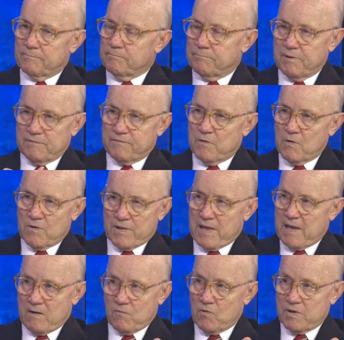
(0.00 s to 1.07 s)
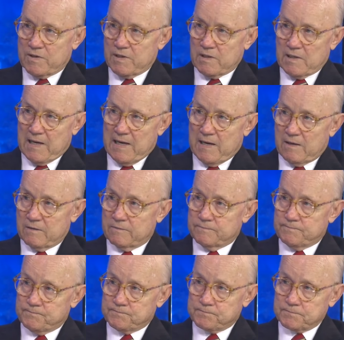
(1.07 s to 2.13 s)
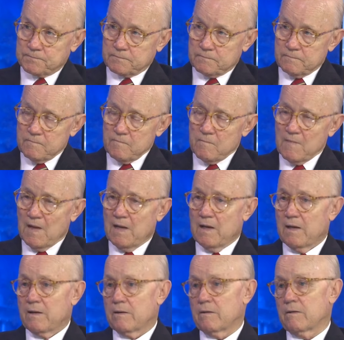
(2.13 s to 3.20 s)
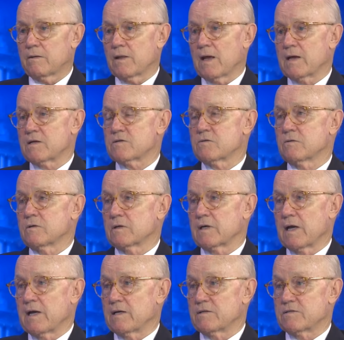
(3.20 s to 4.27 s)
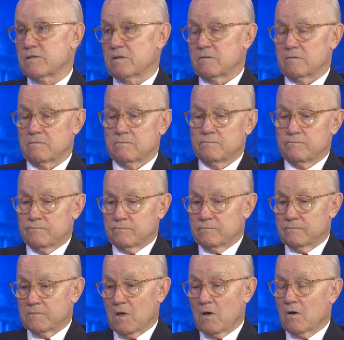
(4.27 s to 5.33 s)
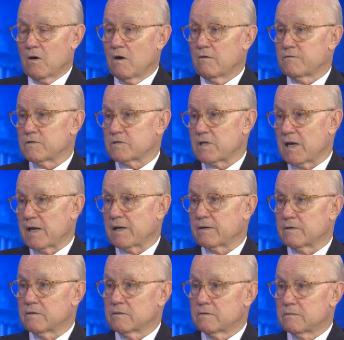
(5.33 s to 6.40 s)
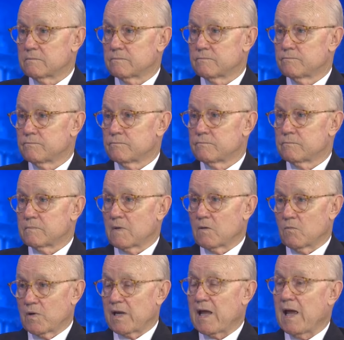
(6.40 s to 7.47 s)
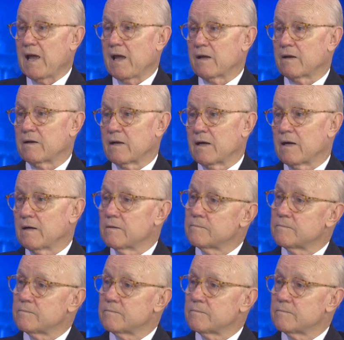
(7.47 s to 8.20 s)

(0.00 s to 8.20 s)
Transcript: before that, it wasn't allowed. And thanks to a case that our office handled, uh, we can now.